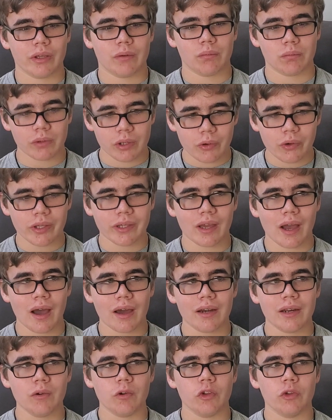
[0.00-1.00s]
really
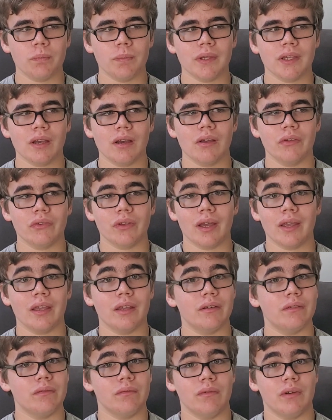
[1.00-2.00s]
got it was because I
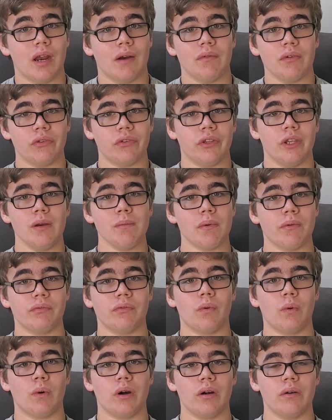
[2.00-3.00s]
had never seen it
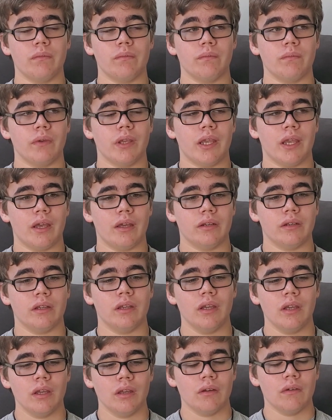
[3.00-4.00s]
before, and
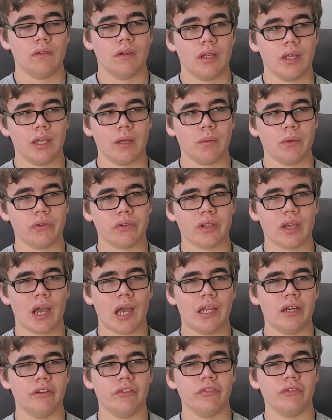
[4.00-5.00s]
it was
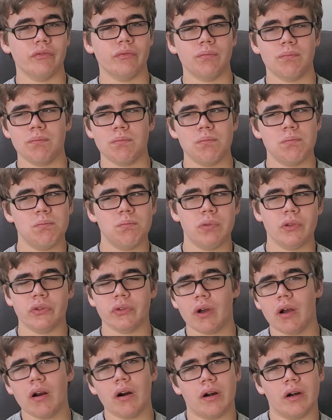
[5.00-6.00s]
kind of
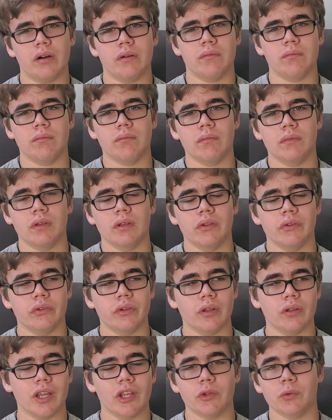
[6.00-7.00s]
bizarre.
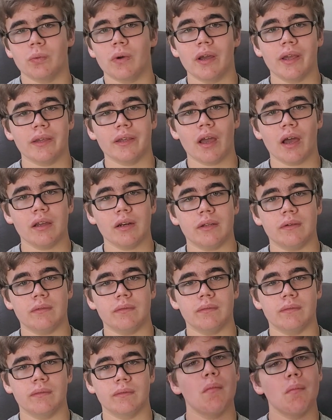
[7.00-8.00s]
So that's why I got it.
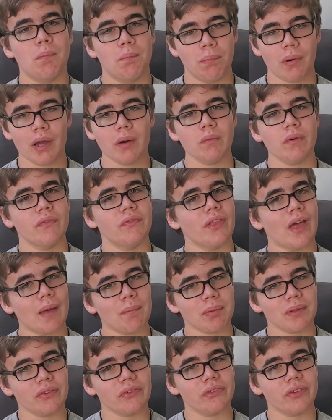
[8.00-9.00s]
But with
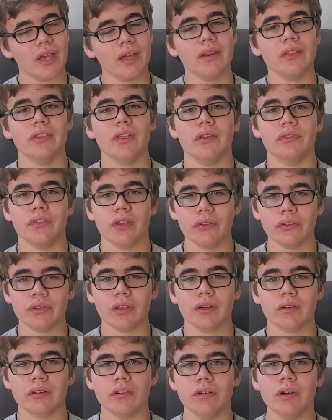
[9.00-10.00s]
that being said, that does
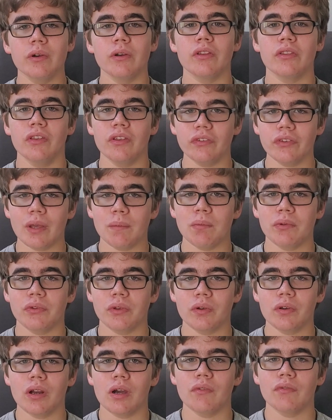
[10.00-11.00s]
conclude this
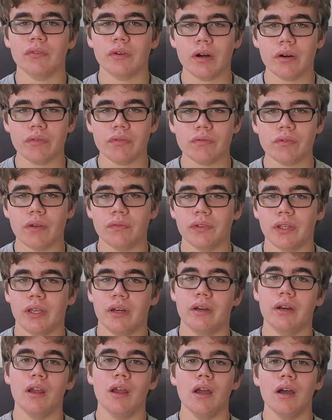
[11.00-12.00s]
episode of NERF Thrifting.
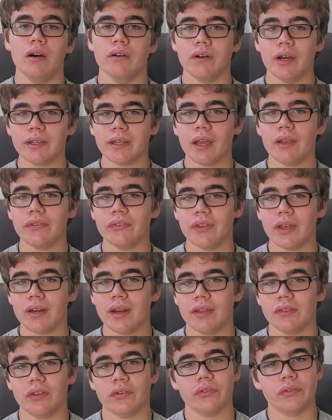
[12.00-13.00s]
Like I said
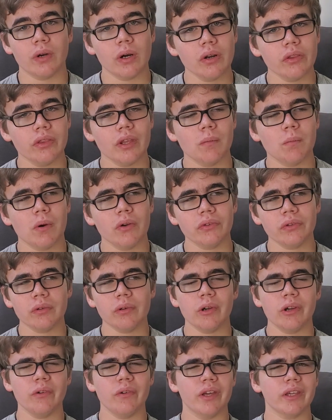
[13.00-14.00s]
at the start, there wasn't
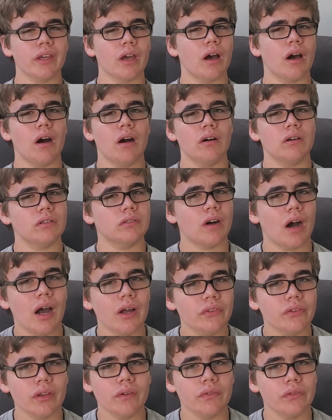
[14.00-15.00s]
really a
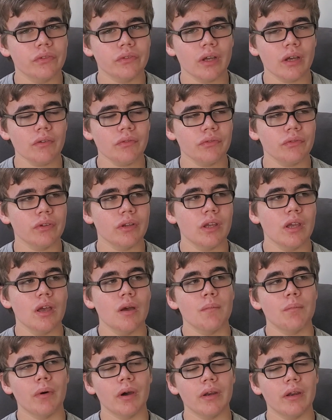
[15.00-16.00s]
lot of stuff,
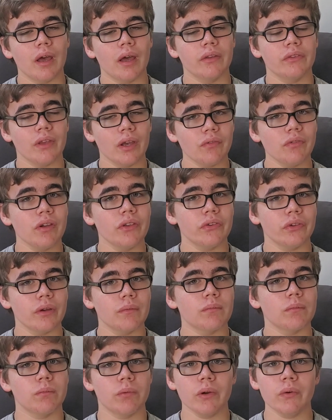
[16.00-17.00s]
but definitely
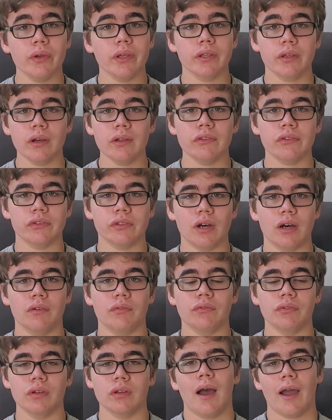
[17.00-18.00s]
some really good
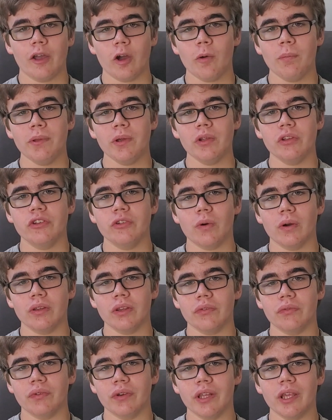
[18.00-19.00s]
stuff. I hope you enjoyed
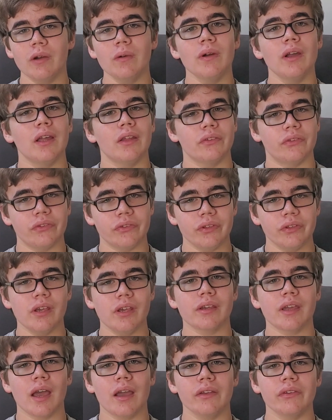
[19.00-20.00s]
this video, and see
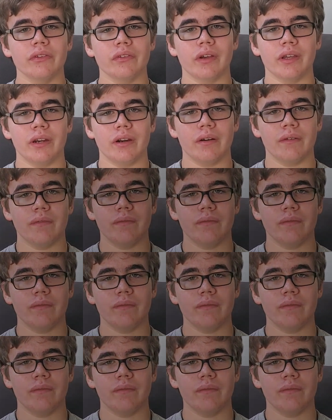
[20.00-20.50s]
you guys later.